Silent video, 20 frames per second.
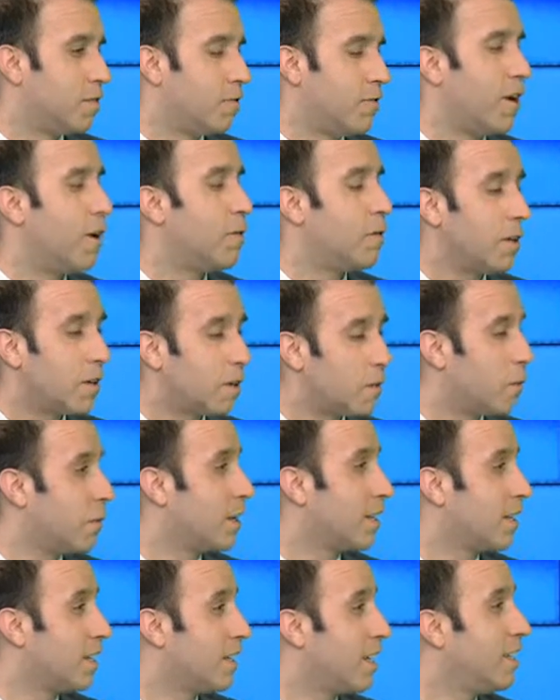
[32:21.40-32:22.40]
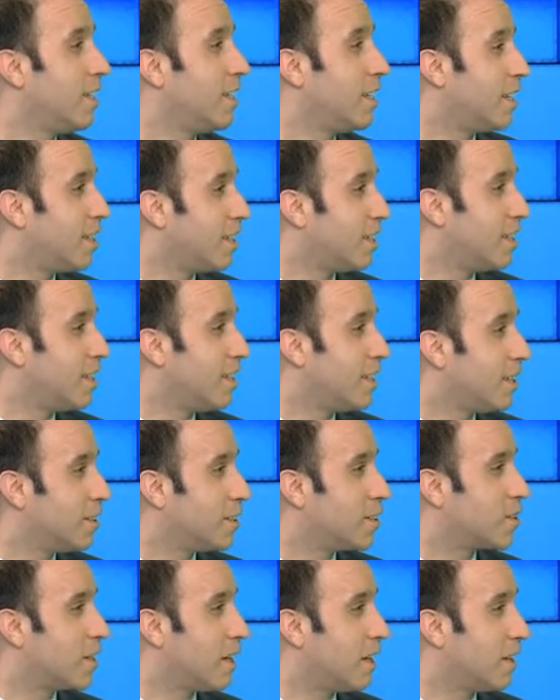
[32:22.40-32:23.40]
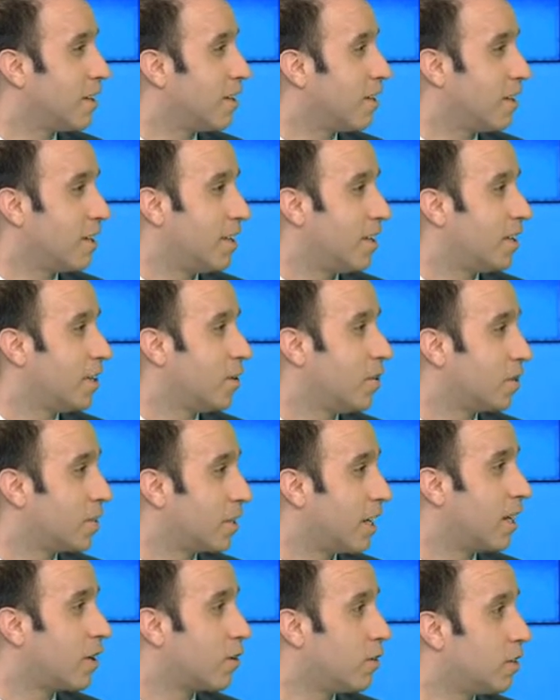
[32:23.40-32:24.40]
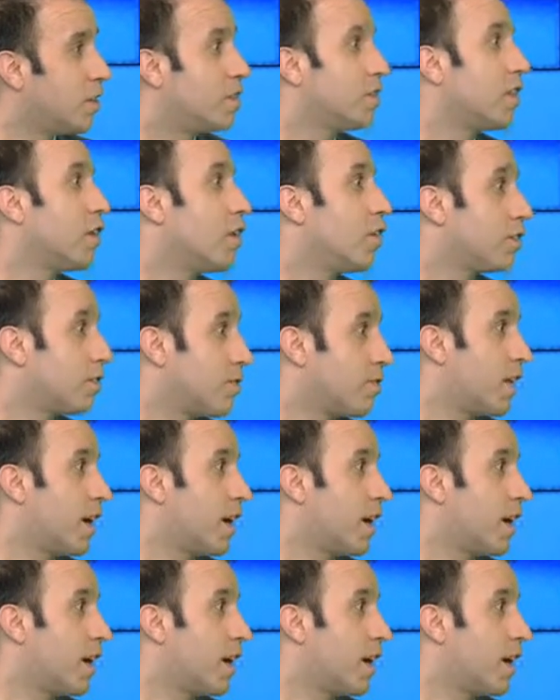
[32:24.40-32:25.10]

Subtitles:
Very quickly, in a nutshell, your take on this and on the